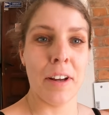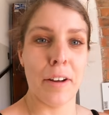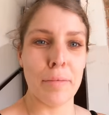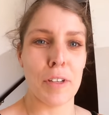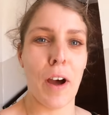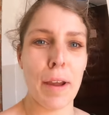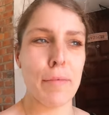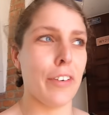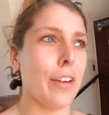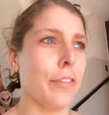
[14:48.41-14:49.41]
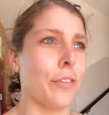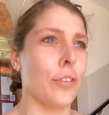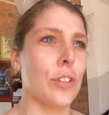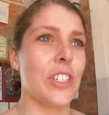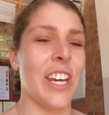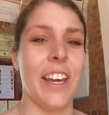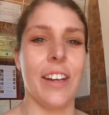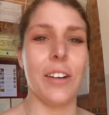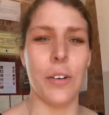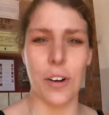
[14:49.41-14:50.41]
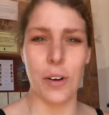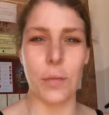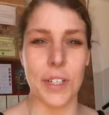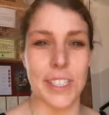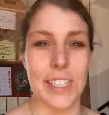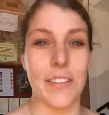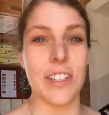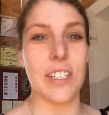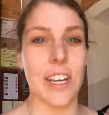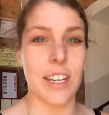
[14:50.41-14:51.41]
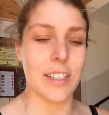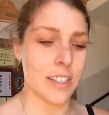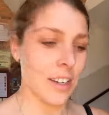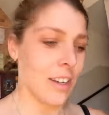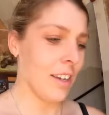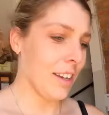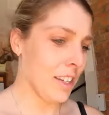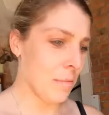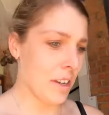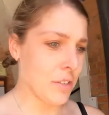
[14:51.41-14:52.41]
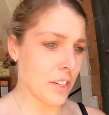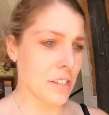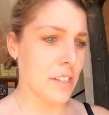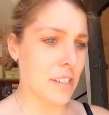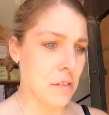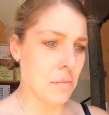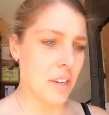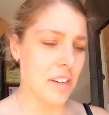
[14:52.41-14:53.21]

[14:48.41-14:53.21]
Um, so I'm five foot 10 or 178 in the metric system.